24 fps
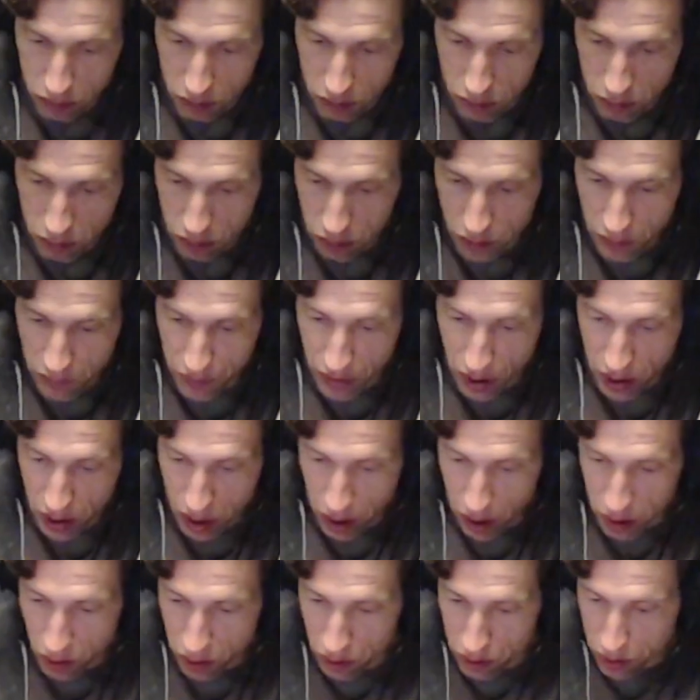of the
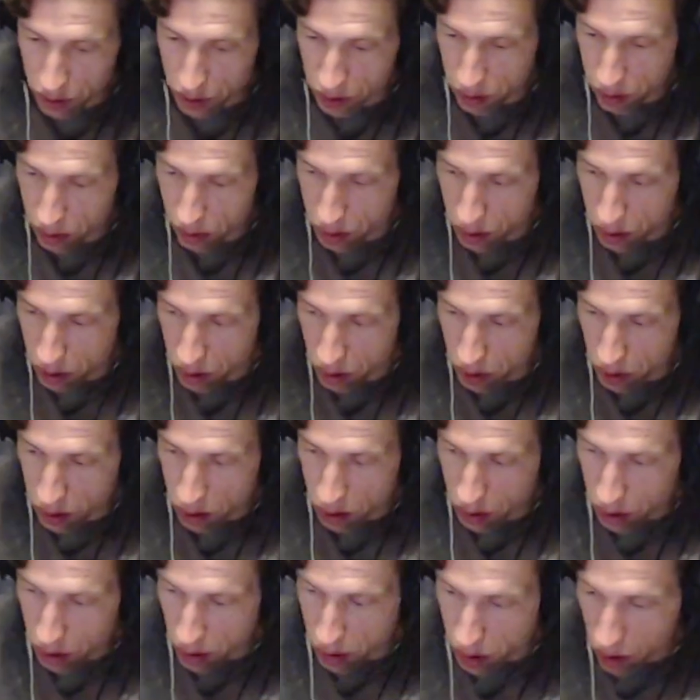gunners
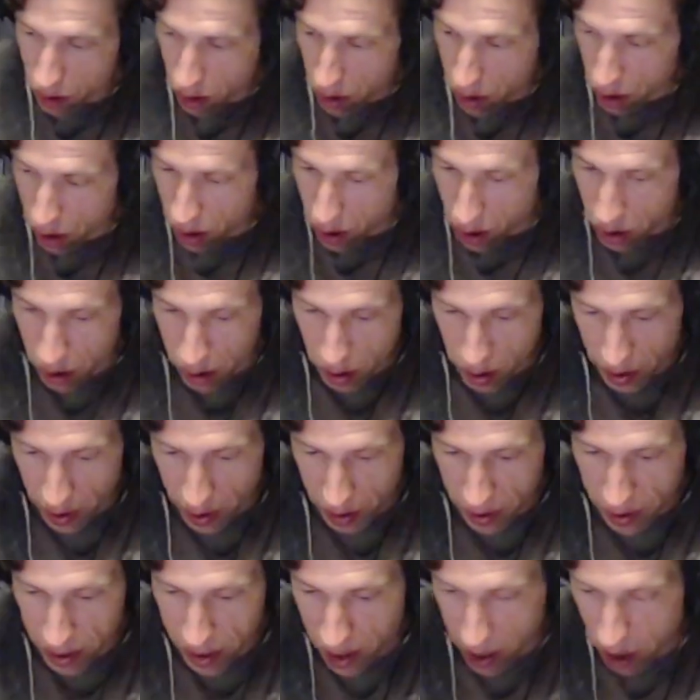and
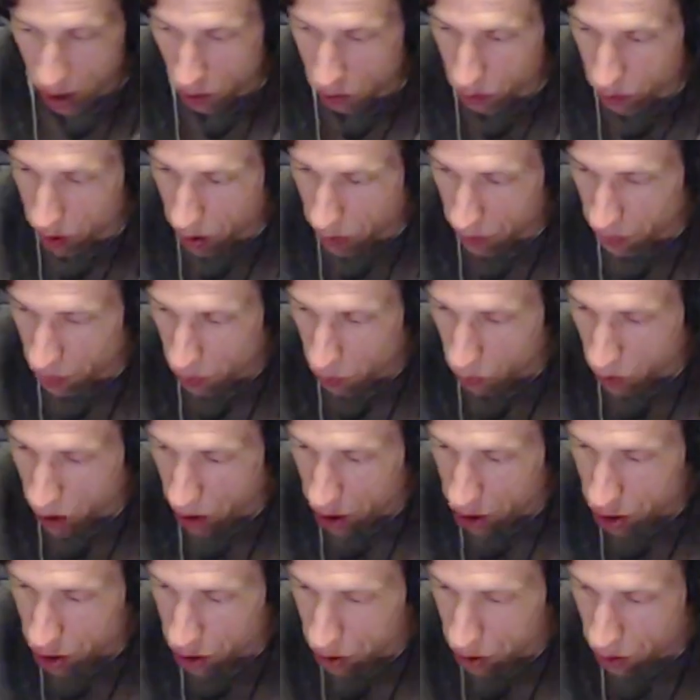count of the
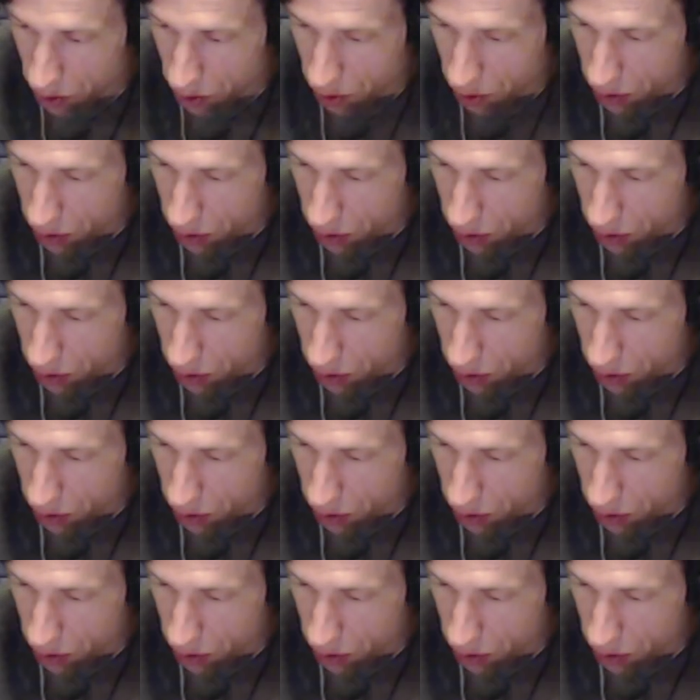rushers.